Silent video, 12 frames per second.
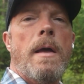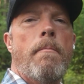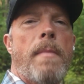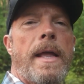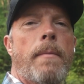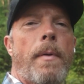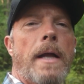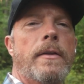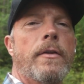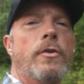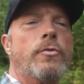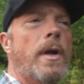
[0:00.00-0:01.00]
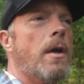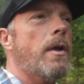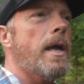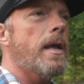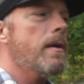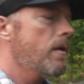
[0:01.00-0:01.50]
Made it back to the
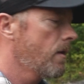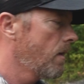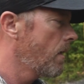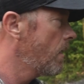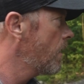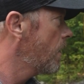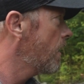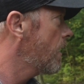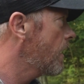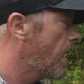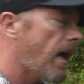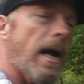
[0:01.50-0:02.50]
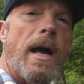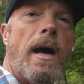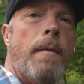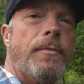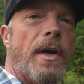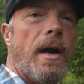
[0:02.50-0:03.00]
trailhead.
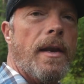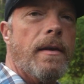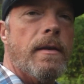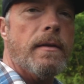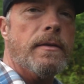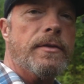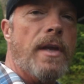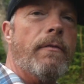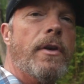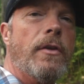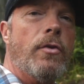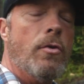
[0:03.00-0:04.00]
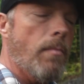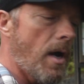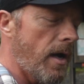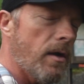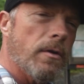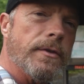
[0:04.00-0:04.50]
I'm done. 72
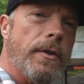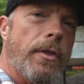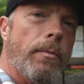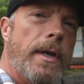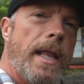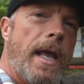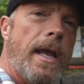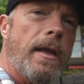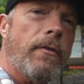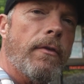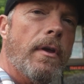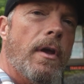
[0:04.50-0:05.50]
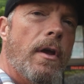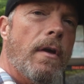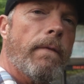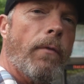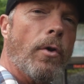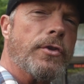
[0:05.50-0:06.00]
miles in 3 days.
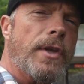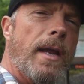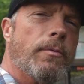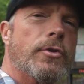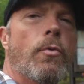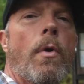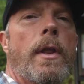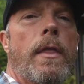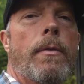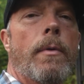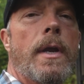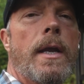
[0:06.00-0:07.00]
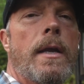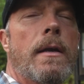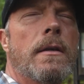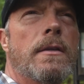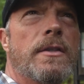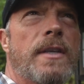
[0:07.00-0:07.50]
First day was 23,
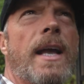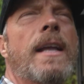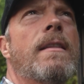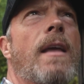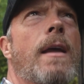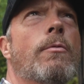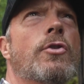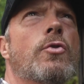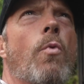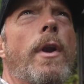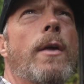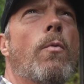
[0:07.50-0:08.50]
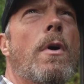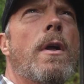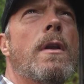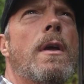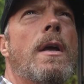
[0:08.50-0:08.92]
second day was 21,